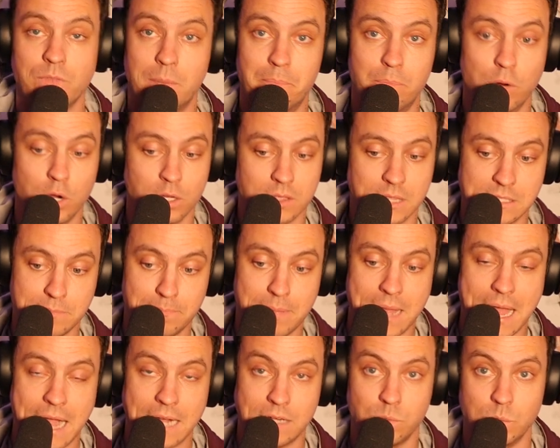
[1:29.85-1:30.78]
a book that's
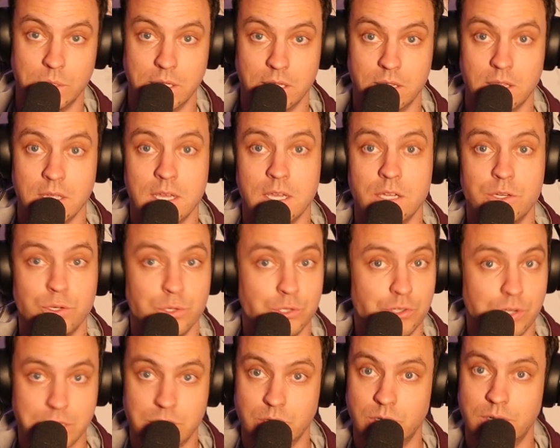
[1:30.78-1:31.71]
packed with
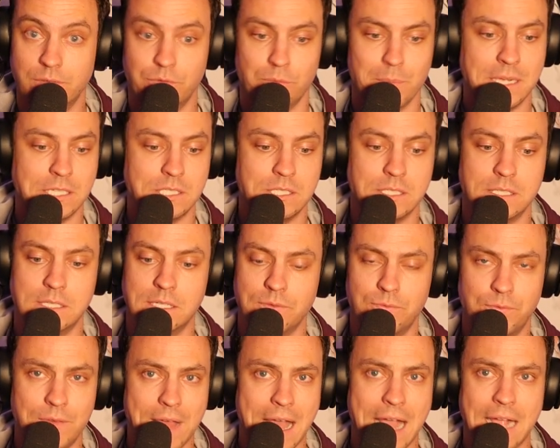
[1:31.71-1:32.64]
nutritional information
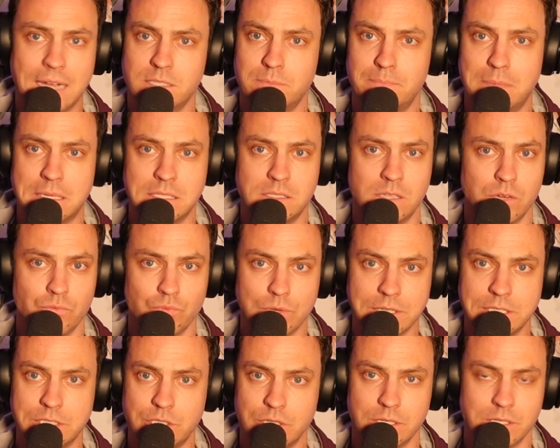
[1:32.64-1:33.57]
and facts based on
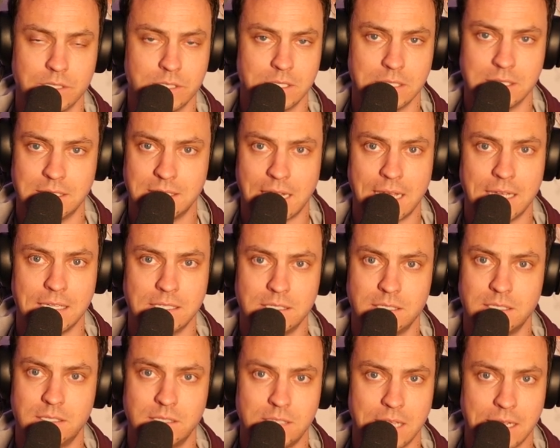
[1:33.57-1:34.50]
research and science,
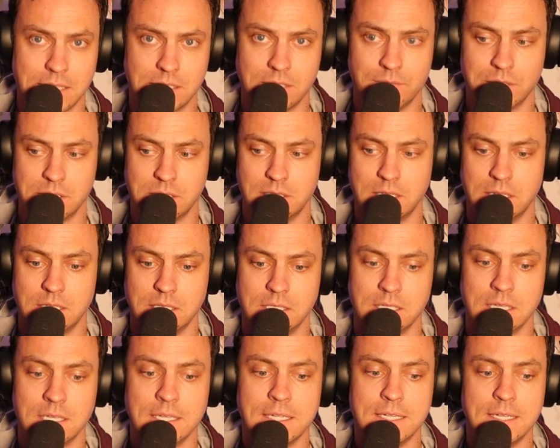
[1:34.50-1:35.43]
scientific studies